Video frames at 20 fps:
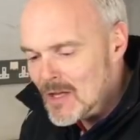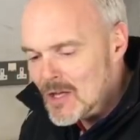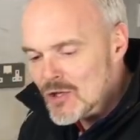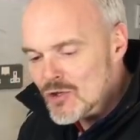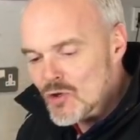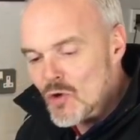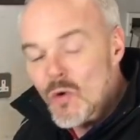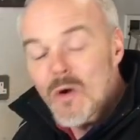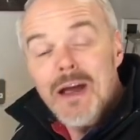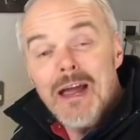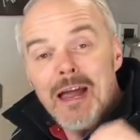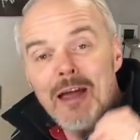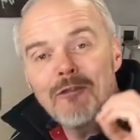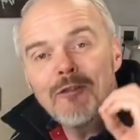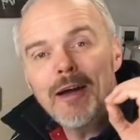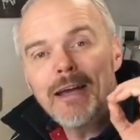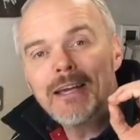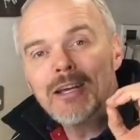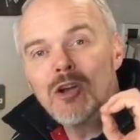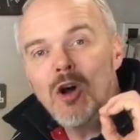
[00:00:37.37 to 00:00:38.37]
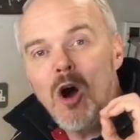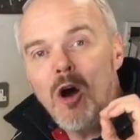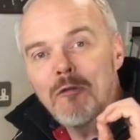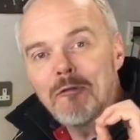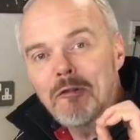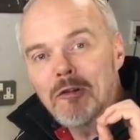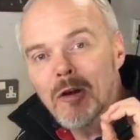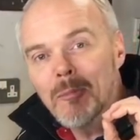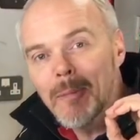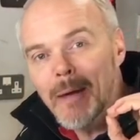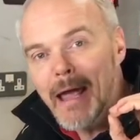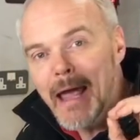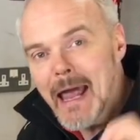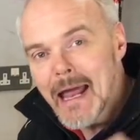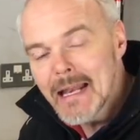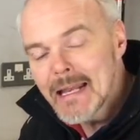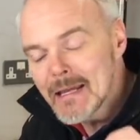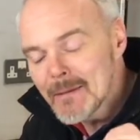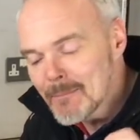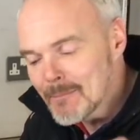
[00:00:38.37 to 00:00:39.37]
So if I can offer up
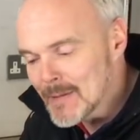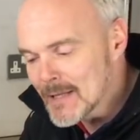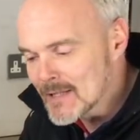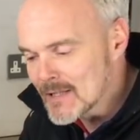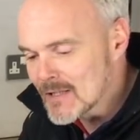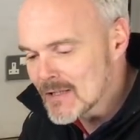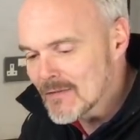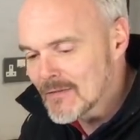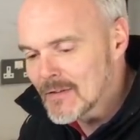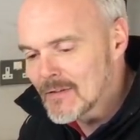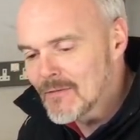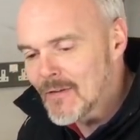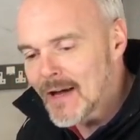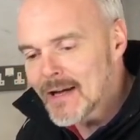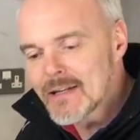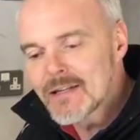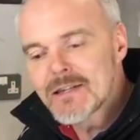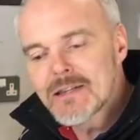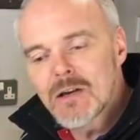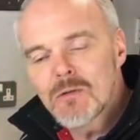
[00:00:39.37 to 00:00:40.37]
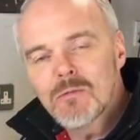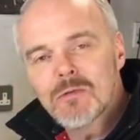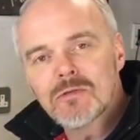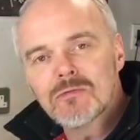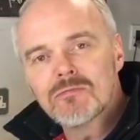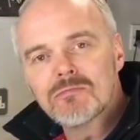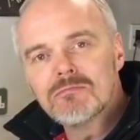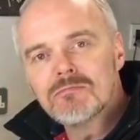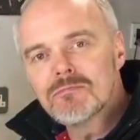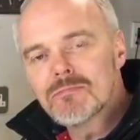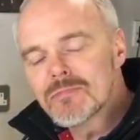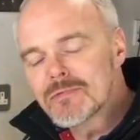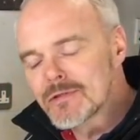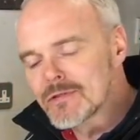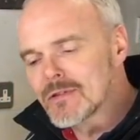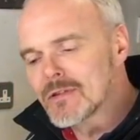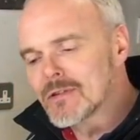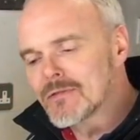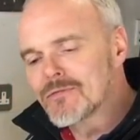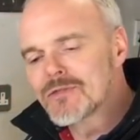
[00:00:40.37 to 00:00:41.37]
any pieces of advice that will
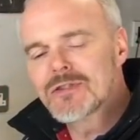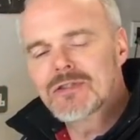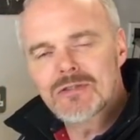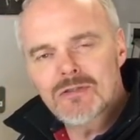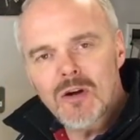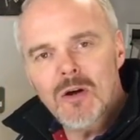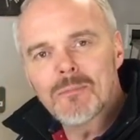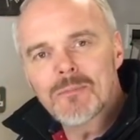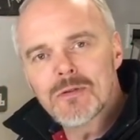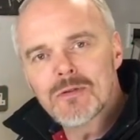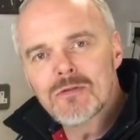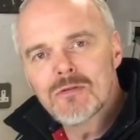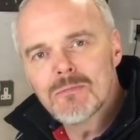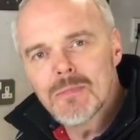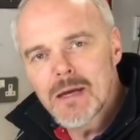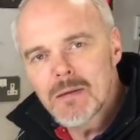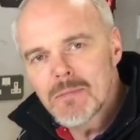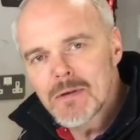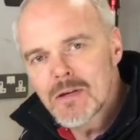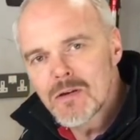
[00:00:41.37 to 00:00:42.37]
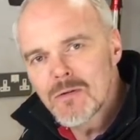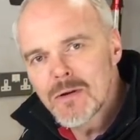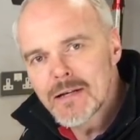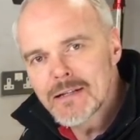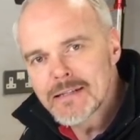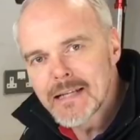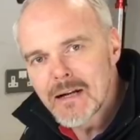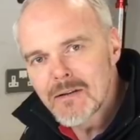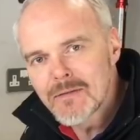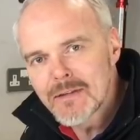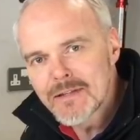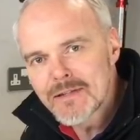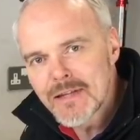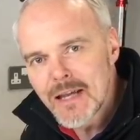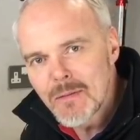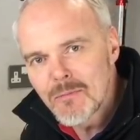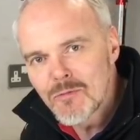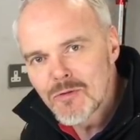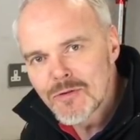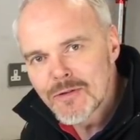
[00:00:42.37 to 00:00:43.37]
sort of stop you maybe going down the
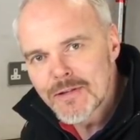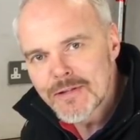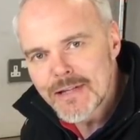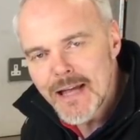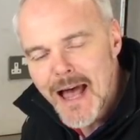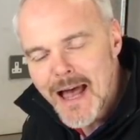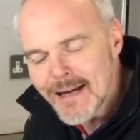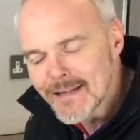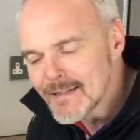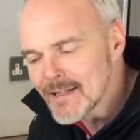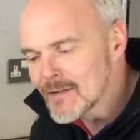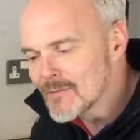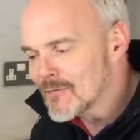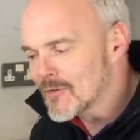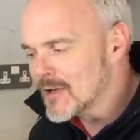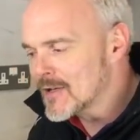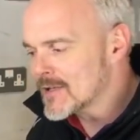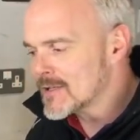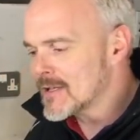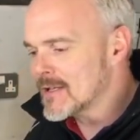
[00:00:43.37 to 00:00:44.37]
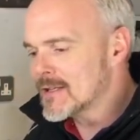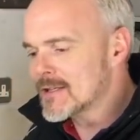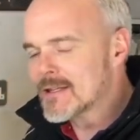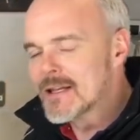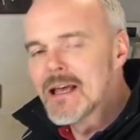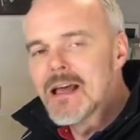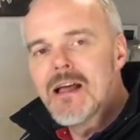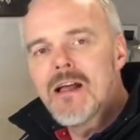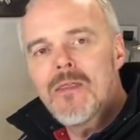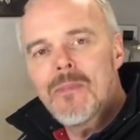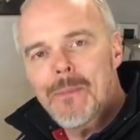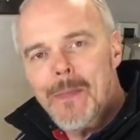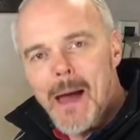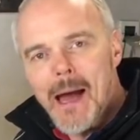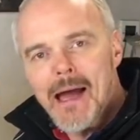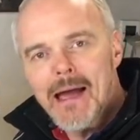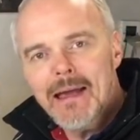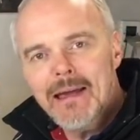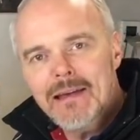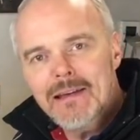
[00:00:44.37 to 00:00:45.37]
same route as I did, for instance,
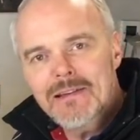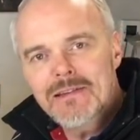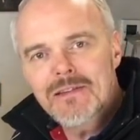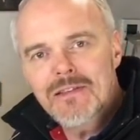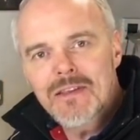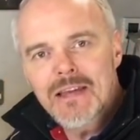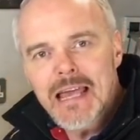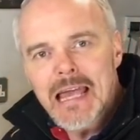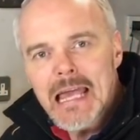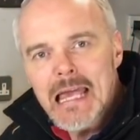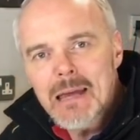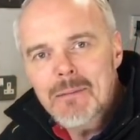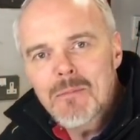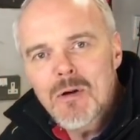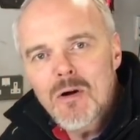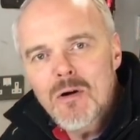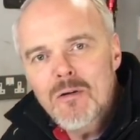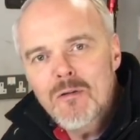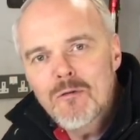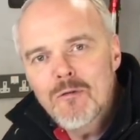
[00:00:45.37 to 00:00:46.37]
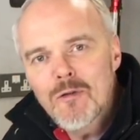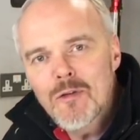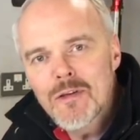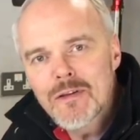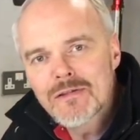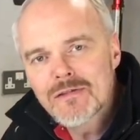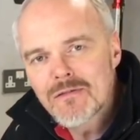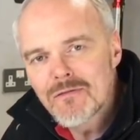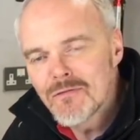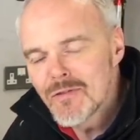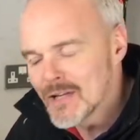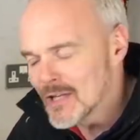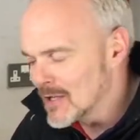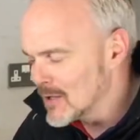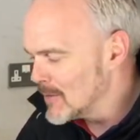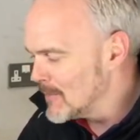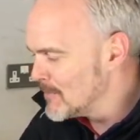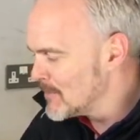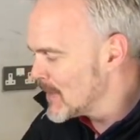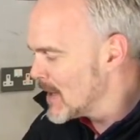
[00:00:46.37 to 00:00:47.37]
that is the aim of this
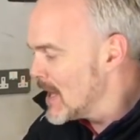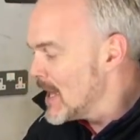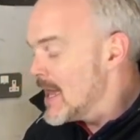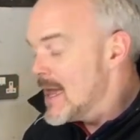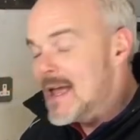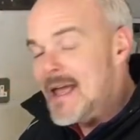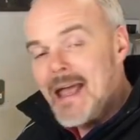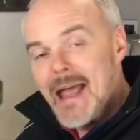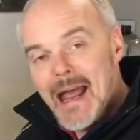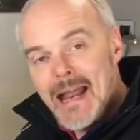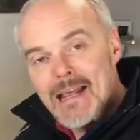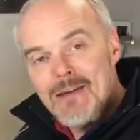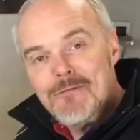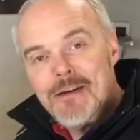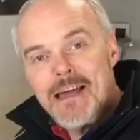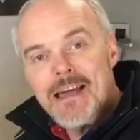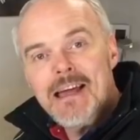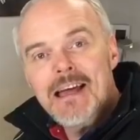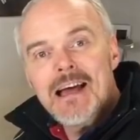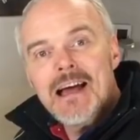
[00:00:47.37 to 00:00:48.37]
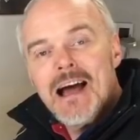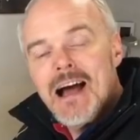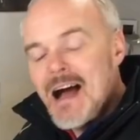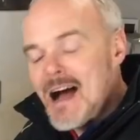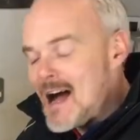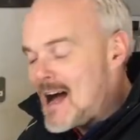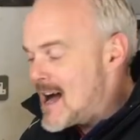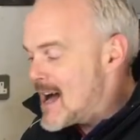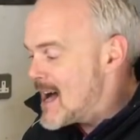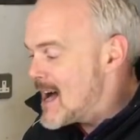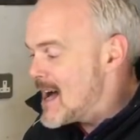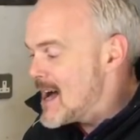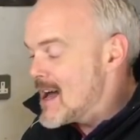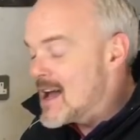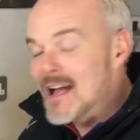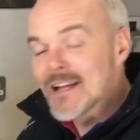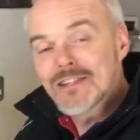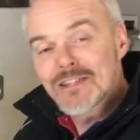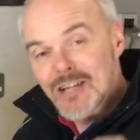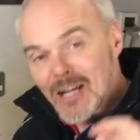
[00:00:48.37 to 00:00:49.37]
video. Anyway,
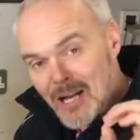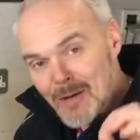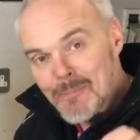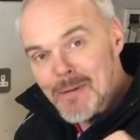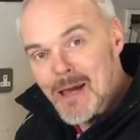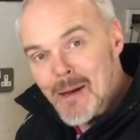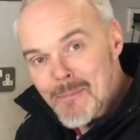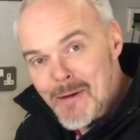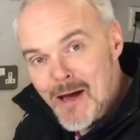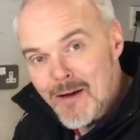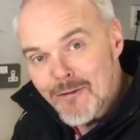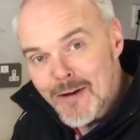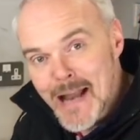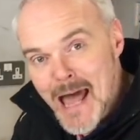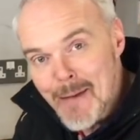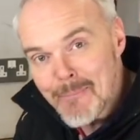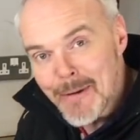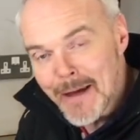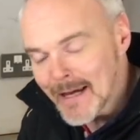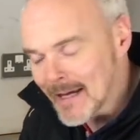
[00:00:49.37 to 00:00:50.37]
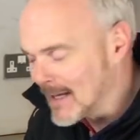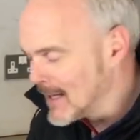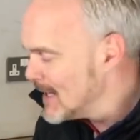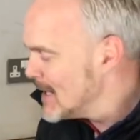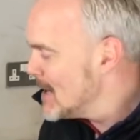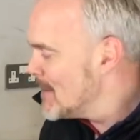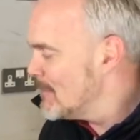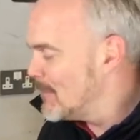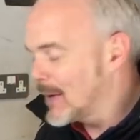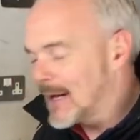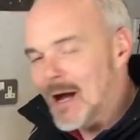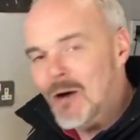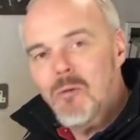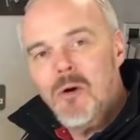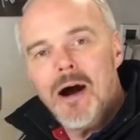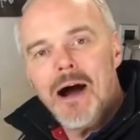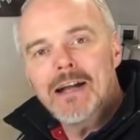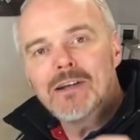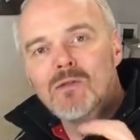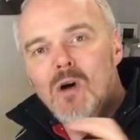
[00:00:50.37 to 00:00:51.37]
it's going to be a bit of an epic, but I
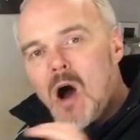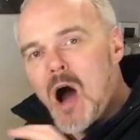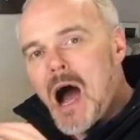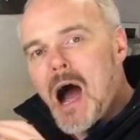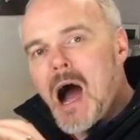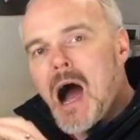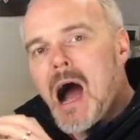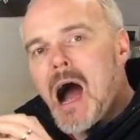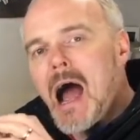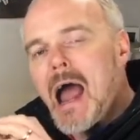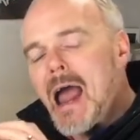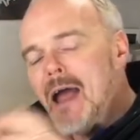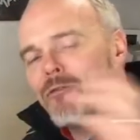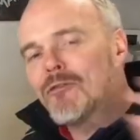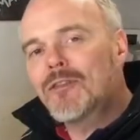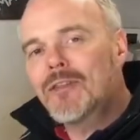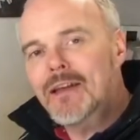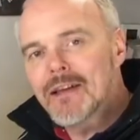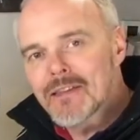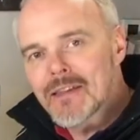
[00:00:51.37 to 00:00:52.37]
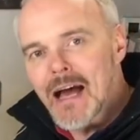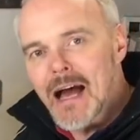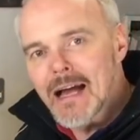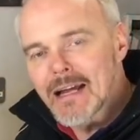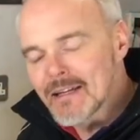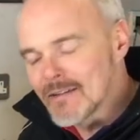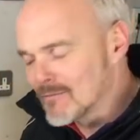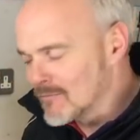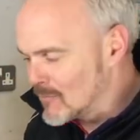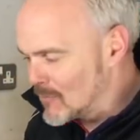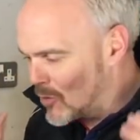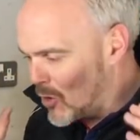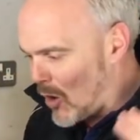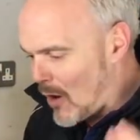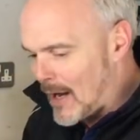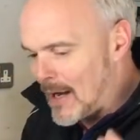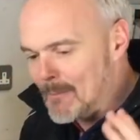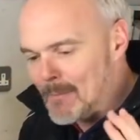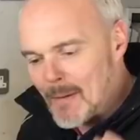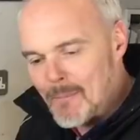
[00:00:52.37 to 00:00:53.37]
wanted everything that I
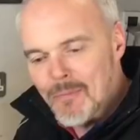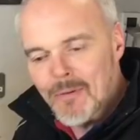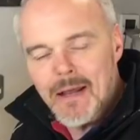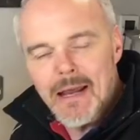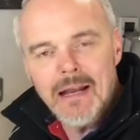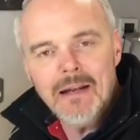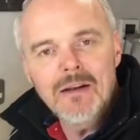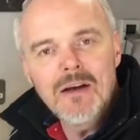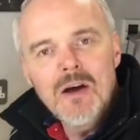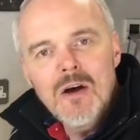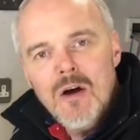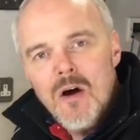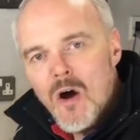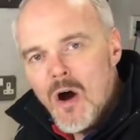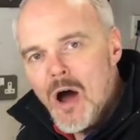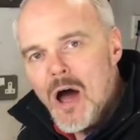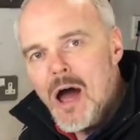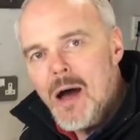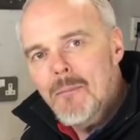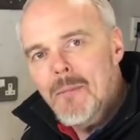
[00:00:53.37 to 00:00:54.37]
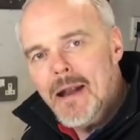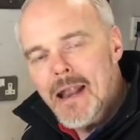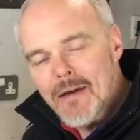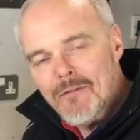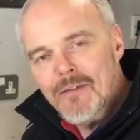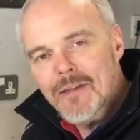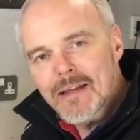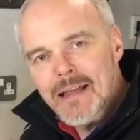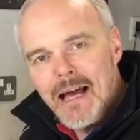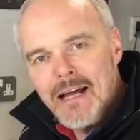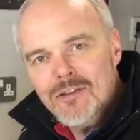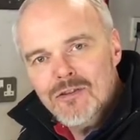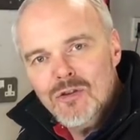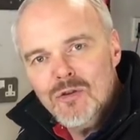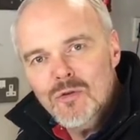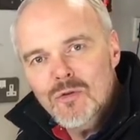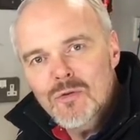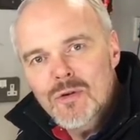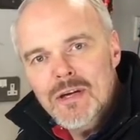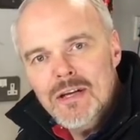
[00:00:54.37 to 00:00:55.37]
got in my brain and everything I
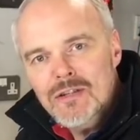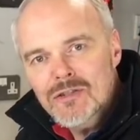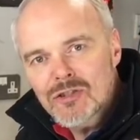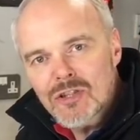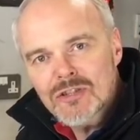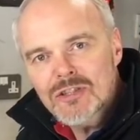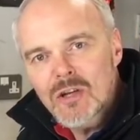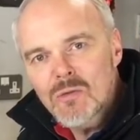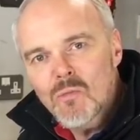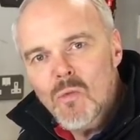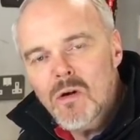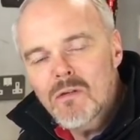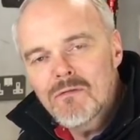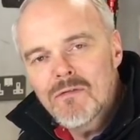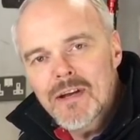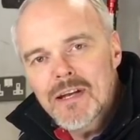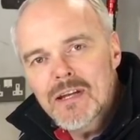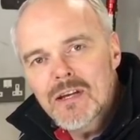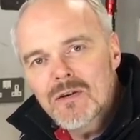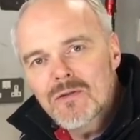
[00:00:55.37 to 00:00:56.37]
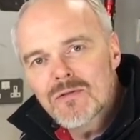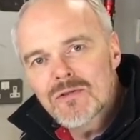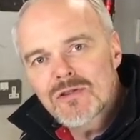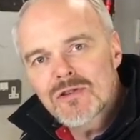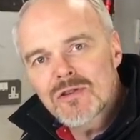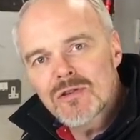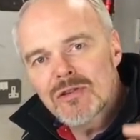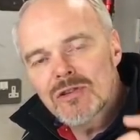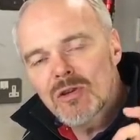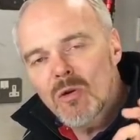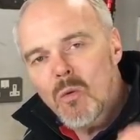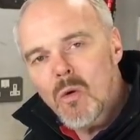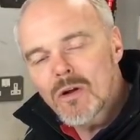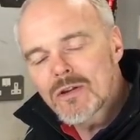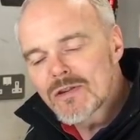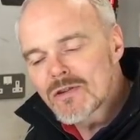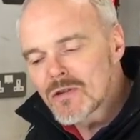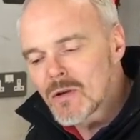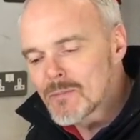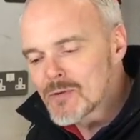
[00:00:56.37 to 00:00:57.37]
do just in one video, so there's a
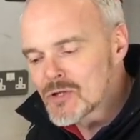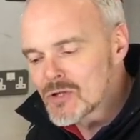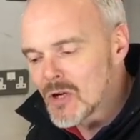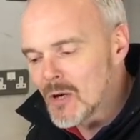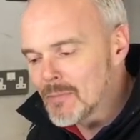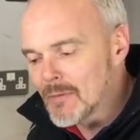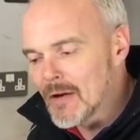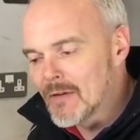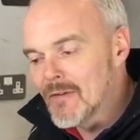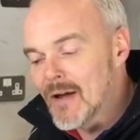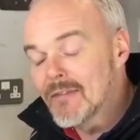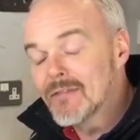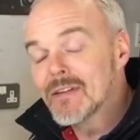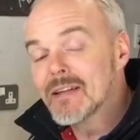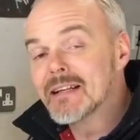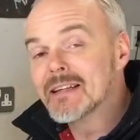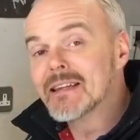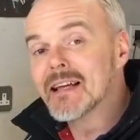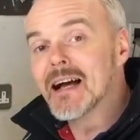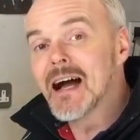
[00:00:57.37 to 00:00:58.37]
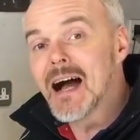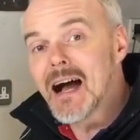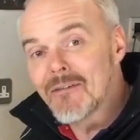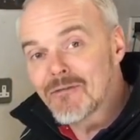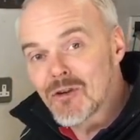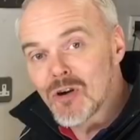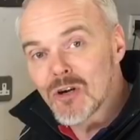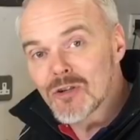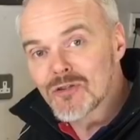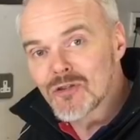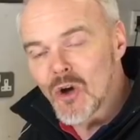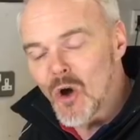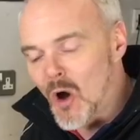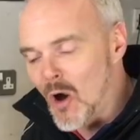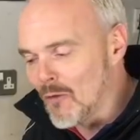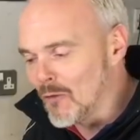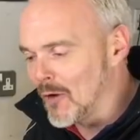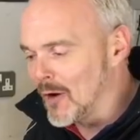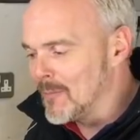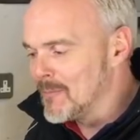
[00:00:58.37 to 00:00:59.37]
one-stop shop of everything that I've got to
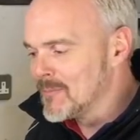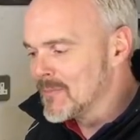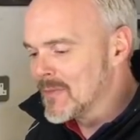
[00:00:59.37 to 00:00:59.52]
offer.